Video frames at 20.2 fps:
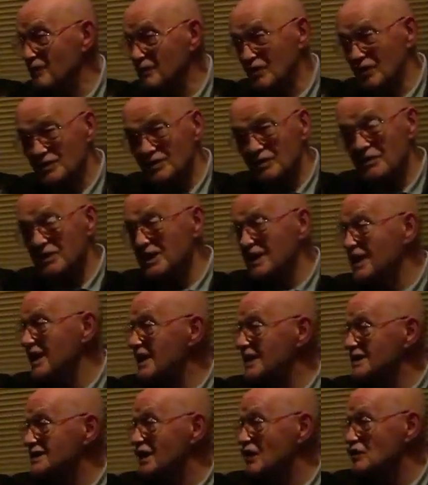because of my
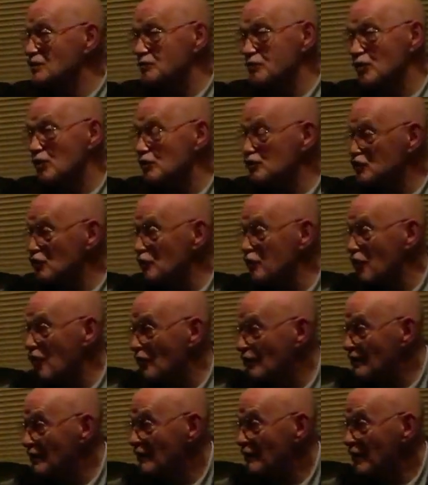age, I was brought up
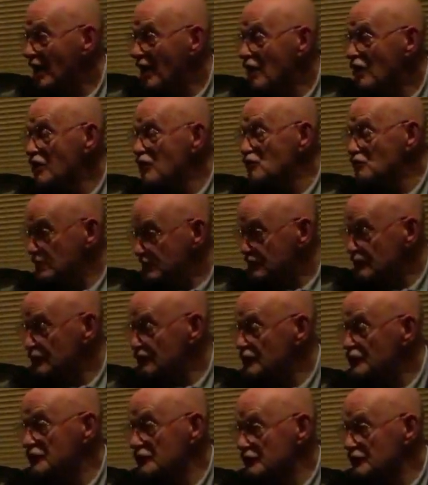on
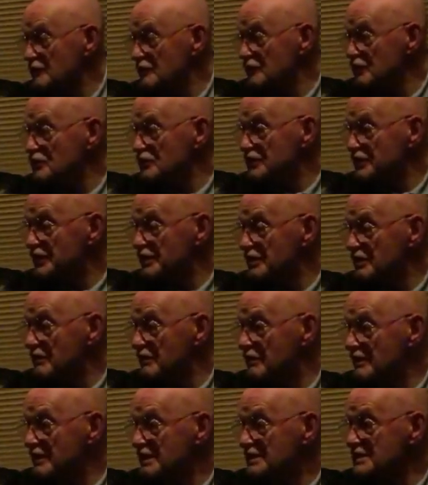original country music, you
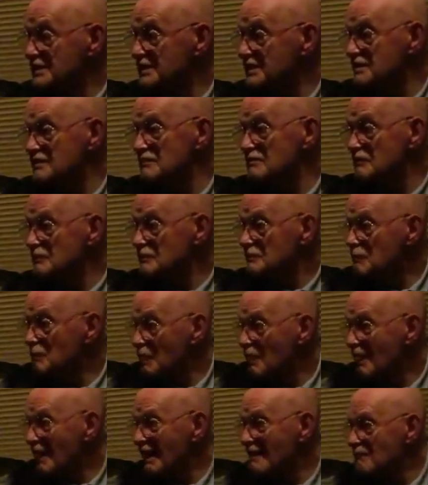know, and that's it. I suppose
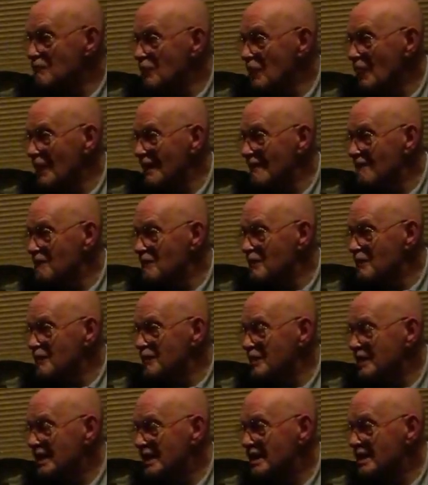like everything, there
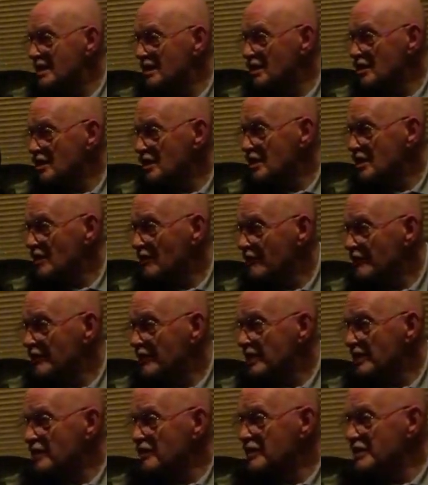are trends,
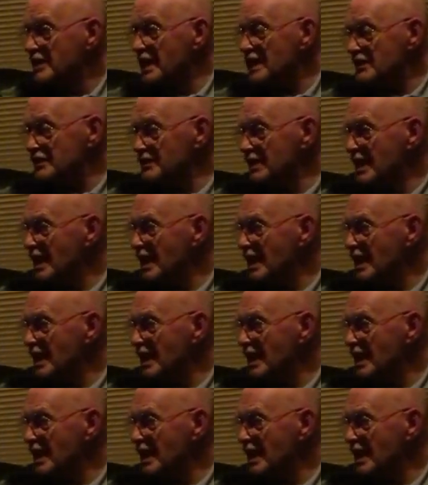aren't there?